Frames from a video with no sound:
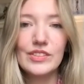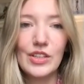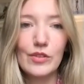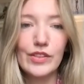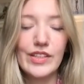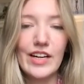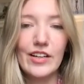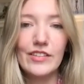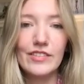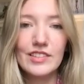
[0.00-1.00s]
over
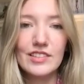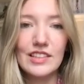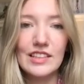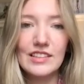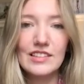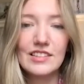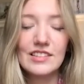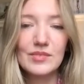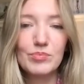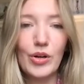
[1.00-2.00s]
tariffs.
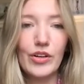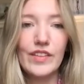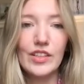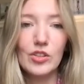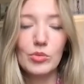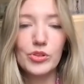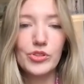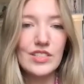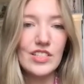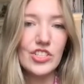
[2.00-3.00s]
It's part of the global
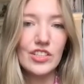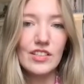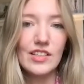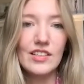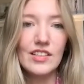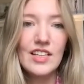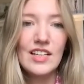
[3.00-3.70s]
transition, and